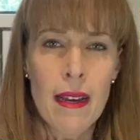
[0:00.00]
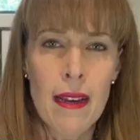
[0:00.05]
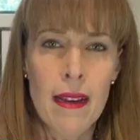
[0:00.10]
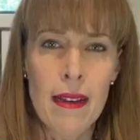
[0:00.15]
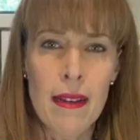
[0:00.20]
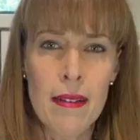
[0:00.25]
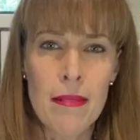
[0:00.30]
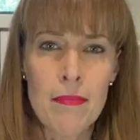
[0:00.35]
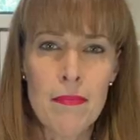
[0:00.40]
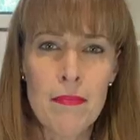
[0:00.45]

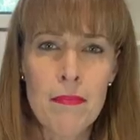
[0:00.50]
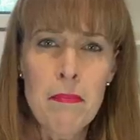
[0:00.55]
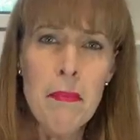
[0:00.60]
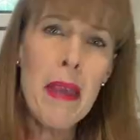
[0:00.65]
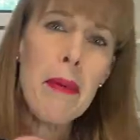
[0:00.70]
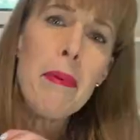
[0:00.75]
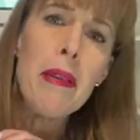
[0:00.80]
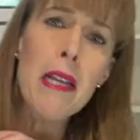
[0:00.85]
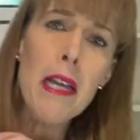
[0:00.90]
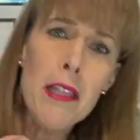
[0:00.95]

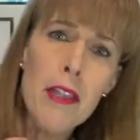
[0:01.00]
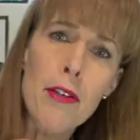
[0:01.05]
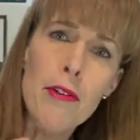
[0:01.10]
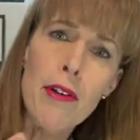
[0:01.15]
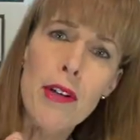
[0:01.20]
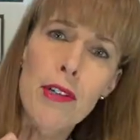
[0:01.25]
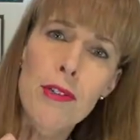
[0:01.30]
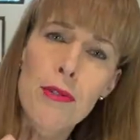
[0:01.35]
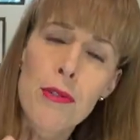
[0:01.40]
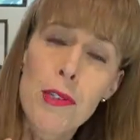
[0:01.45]
Maybe not the
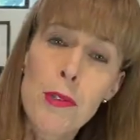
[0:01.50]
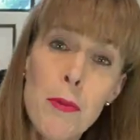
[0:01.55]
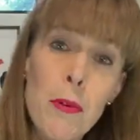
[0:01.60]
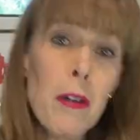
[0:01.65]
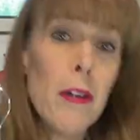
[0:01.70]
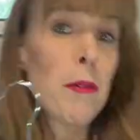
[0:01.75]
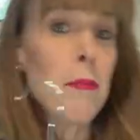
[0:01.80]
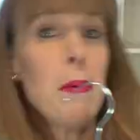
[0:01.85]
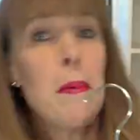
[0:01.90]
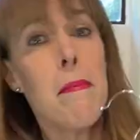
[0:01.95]
grocery
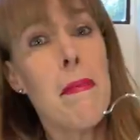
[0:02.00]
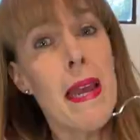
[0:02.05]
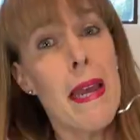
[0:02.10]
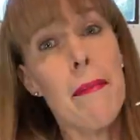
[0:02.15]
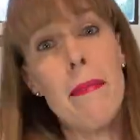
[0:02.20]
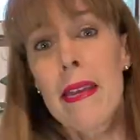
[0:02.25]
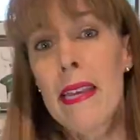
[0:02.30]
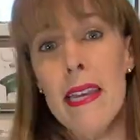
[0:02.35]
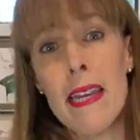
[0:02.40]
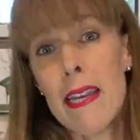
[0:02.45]
store, but
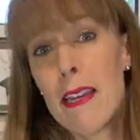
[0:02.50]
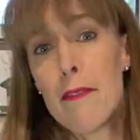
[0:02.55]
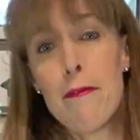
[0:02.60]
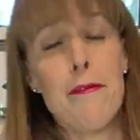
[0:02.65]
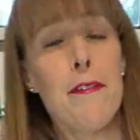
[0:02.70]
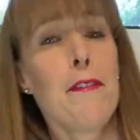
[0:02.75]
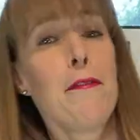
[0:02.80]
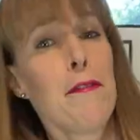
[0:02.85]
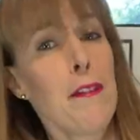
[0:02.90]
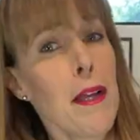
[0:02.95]
maybe
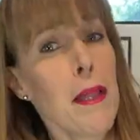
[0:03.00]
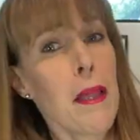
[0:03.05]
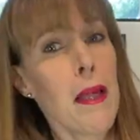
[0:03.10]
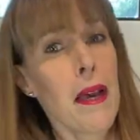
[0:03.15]
if you feel